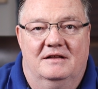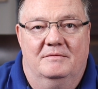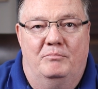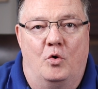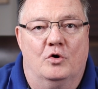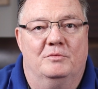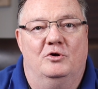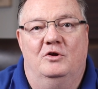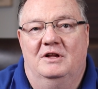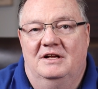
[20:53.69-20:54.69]

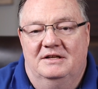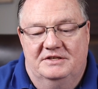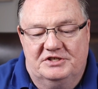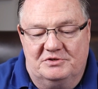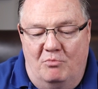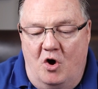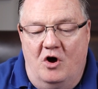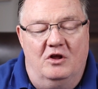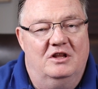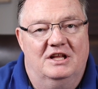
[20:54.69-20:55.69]
portable,
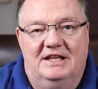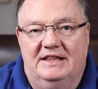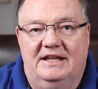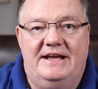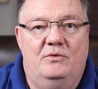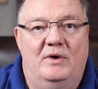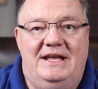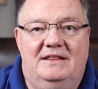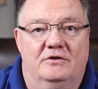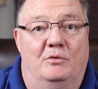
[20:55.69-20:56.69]
small, lightweight
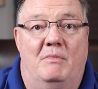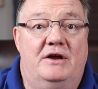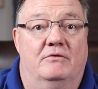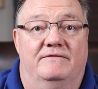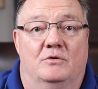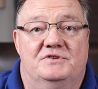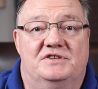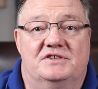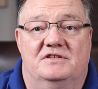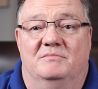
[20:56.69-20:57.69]
little microphone
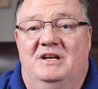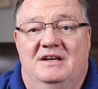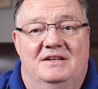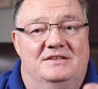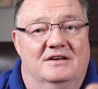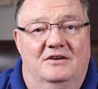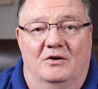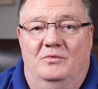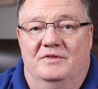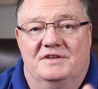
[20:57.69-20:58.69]
system to go
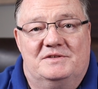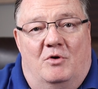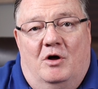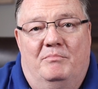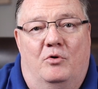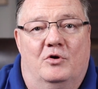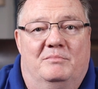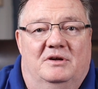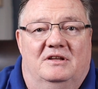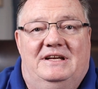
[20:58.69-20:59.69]
with the small
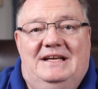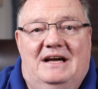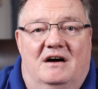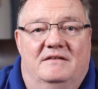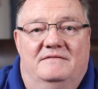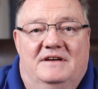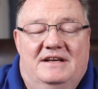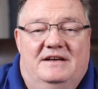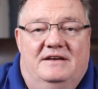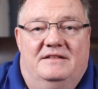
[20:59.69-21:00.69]
portability of
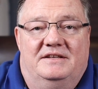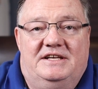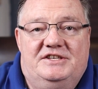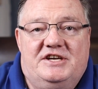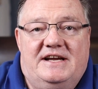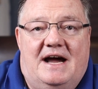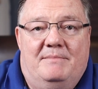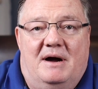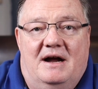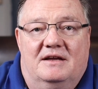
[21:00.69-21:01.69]
the DJI
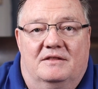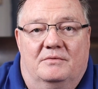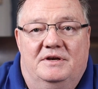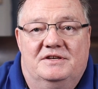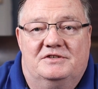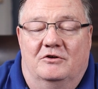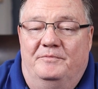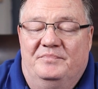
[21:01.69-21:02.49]
Pocket 3. So